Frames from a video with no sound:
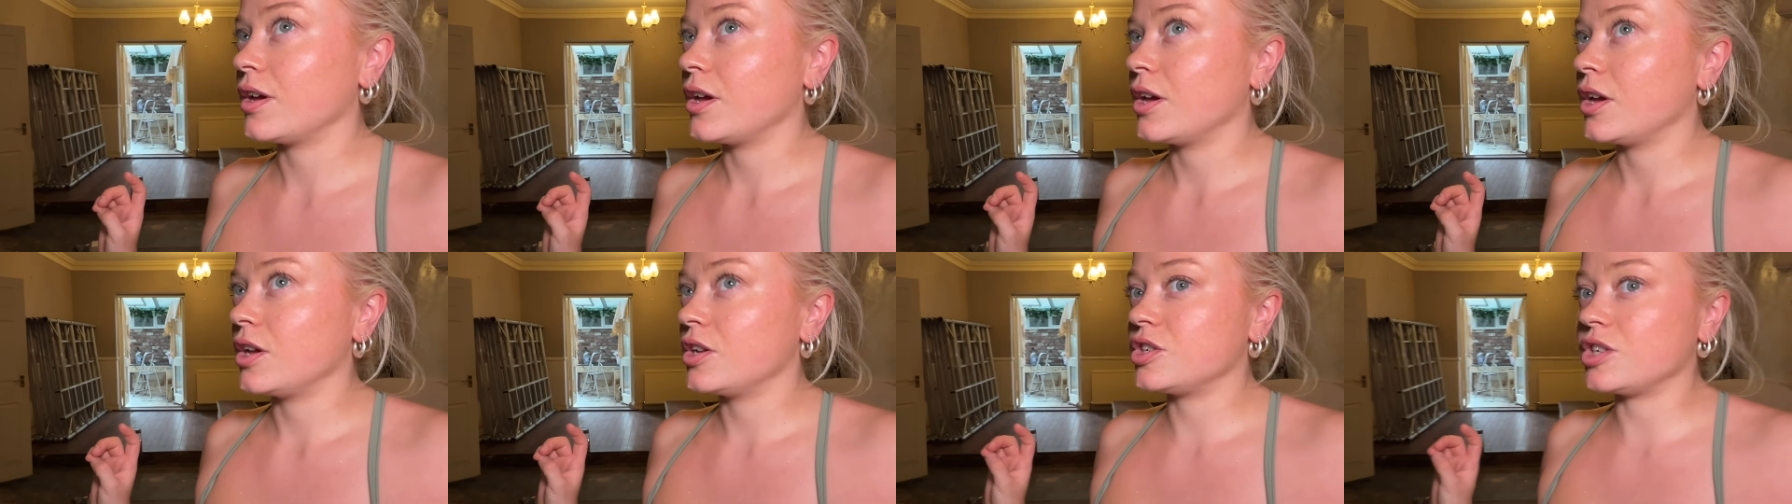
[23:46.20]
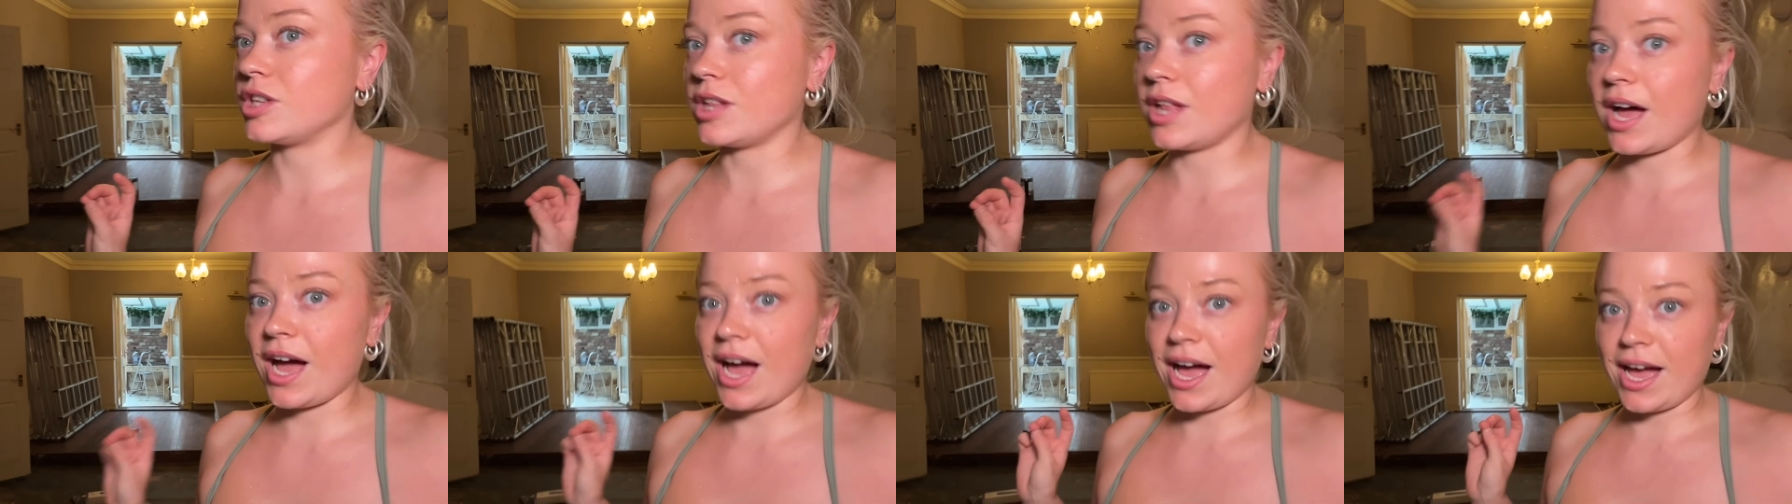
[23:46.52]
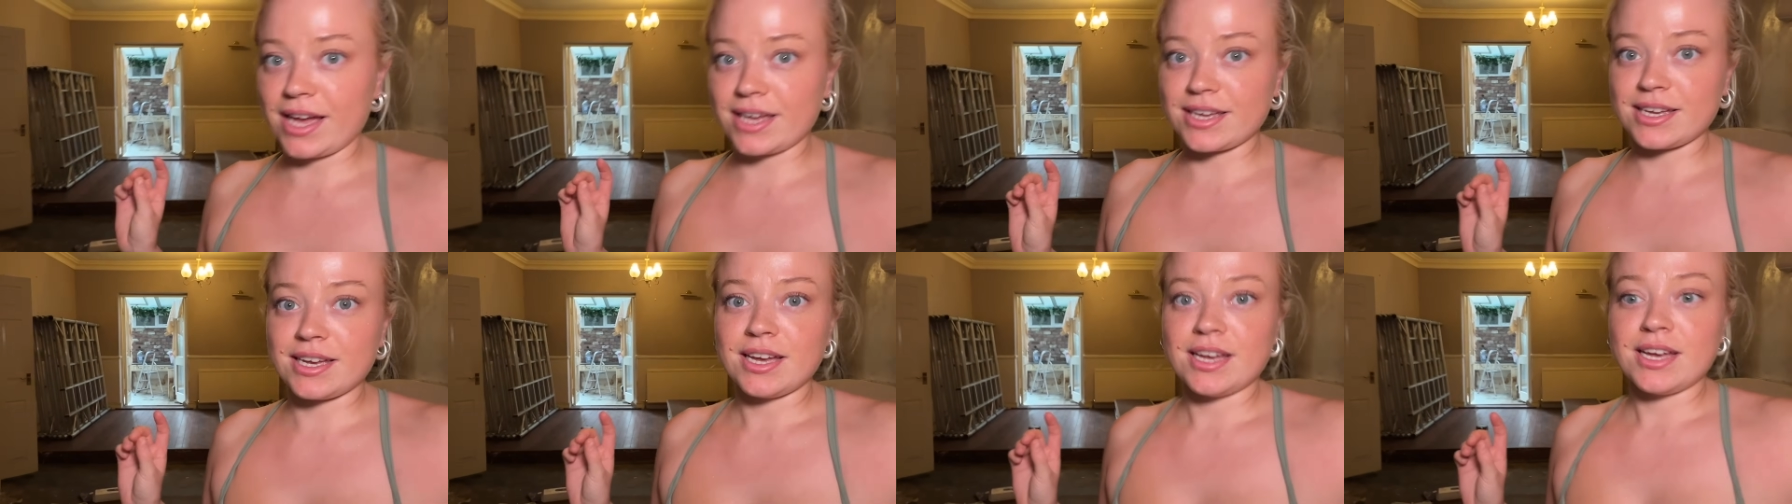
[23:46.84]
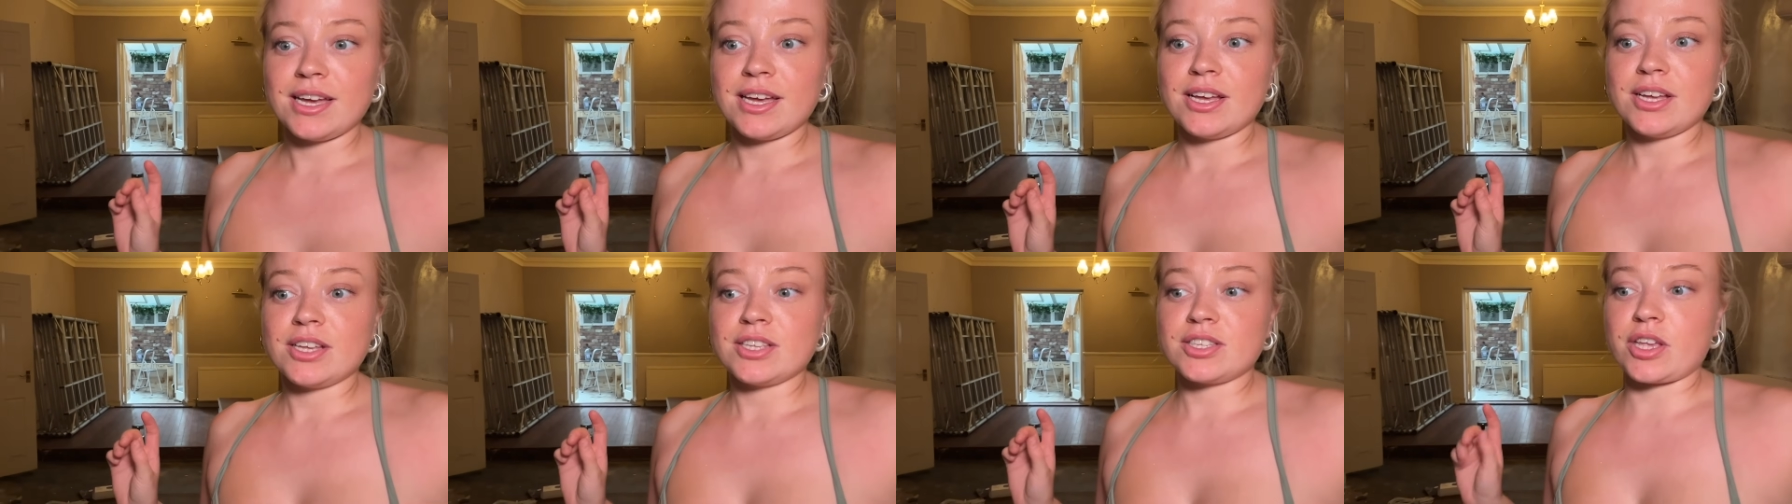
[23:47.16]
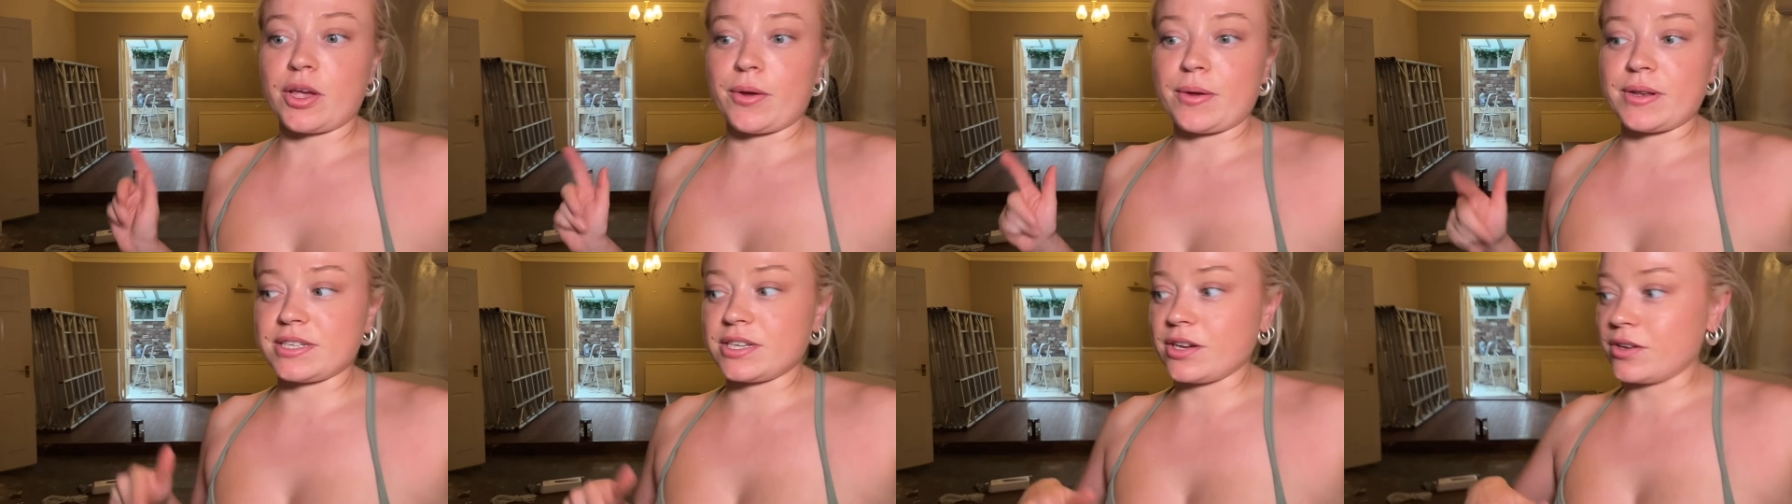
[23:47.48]
July. So
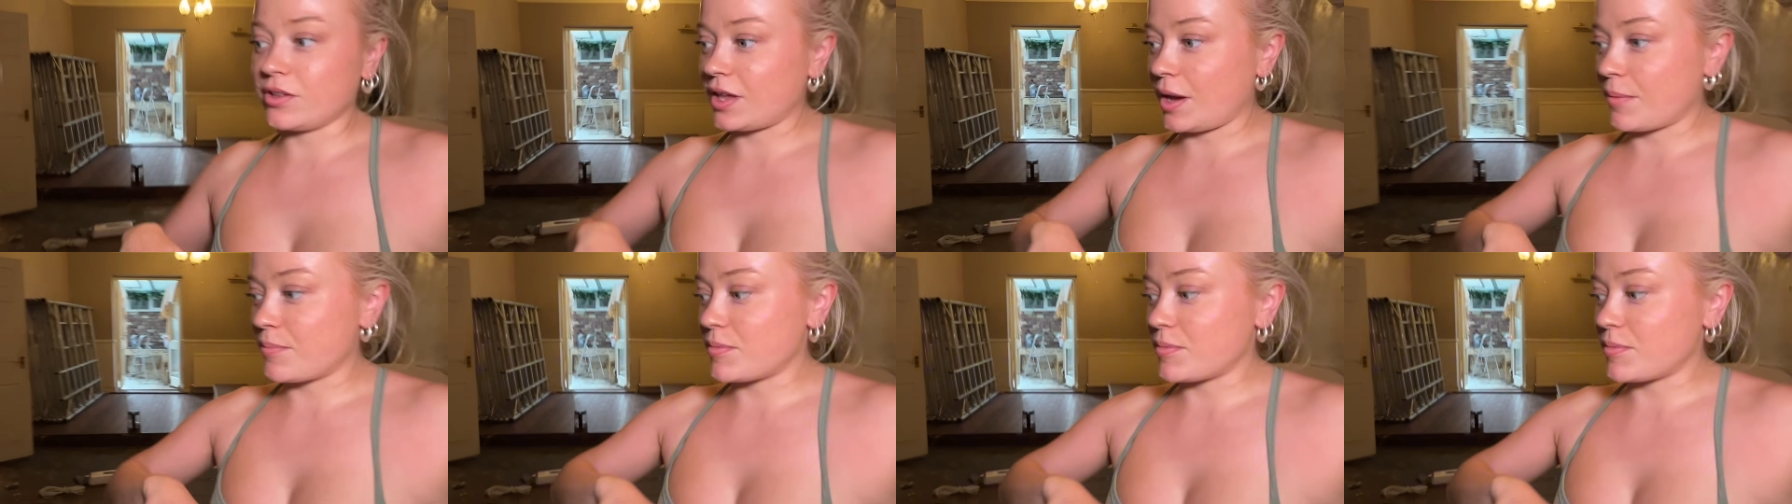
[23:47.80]
until then,